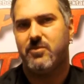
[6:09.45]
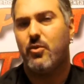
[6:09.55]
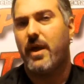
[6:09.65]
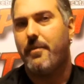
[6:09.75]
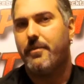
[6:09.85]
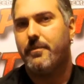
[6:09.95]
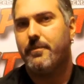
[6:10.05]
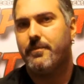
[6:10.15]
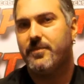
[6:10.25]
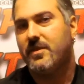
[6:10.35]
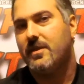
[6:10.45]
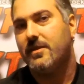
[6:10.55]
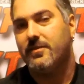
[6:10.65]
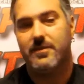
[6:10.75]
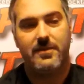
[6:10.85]
crap, to say the
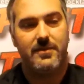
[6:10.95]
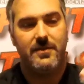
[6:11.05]
least.